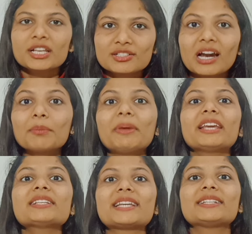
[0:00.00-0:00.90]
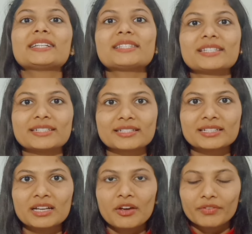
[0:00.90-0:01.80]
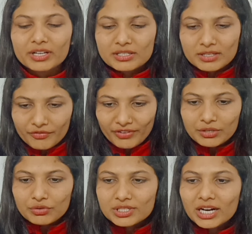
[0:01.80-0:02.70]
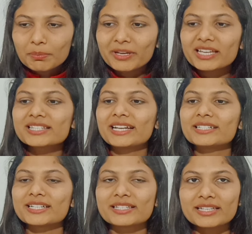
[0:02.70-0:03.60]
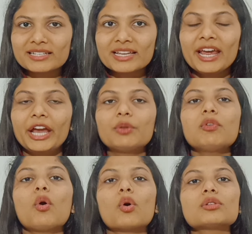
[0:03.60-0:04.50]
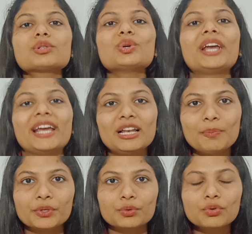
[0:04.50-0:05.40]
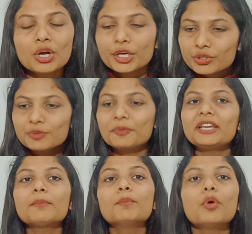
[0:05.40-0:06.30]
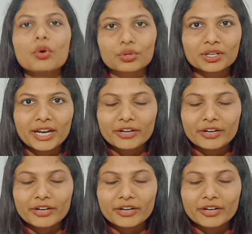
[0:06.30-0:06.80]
Start making sentences, because when you start making sentences, it will also help you to speak more.